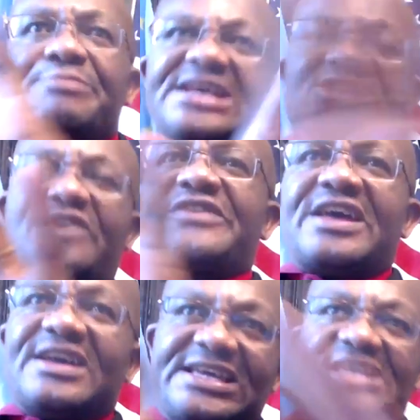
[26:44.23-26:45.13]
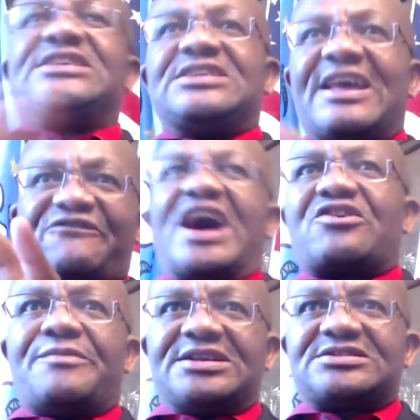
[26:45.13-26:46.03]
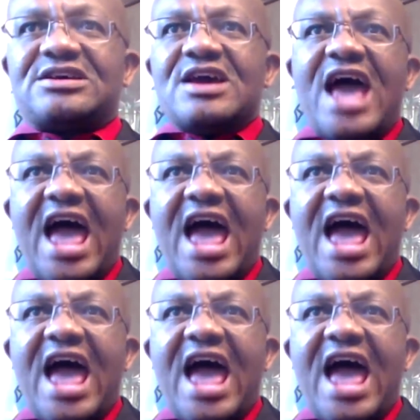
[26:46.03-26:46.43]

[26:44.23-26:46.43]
means of hidden environment.